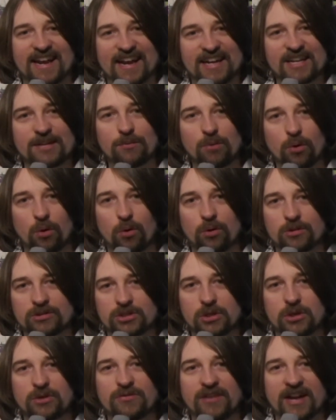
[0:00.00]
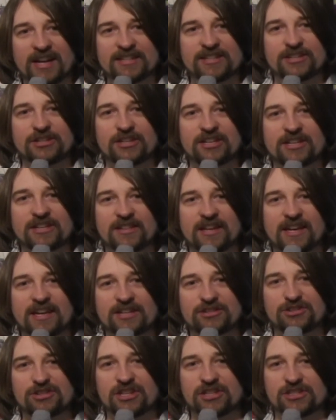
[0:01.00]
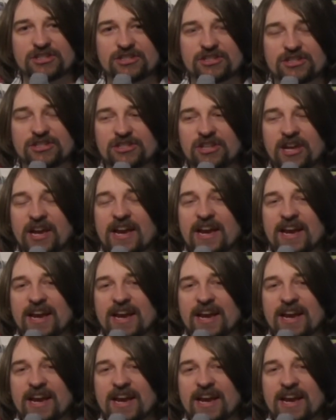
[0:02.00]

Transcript: anymore sort of entity that exists